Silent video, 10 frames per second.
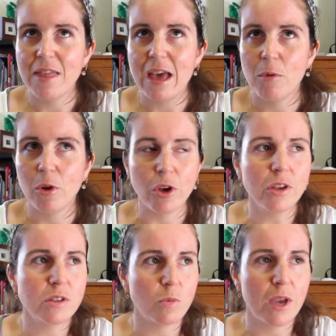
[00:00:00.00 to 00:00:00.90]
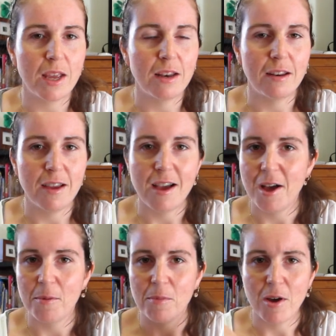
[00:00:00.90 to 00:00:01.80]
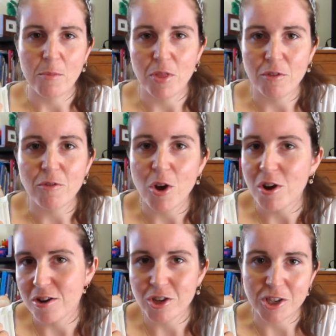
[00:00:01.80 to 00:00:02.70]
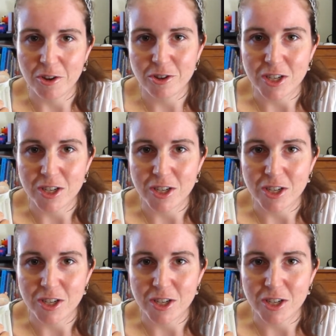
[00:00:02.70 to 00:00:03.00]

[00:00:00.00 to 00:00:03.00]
that works when I'm on the phone and she knows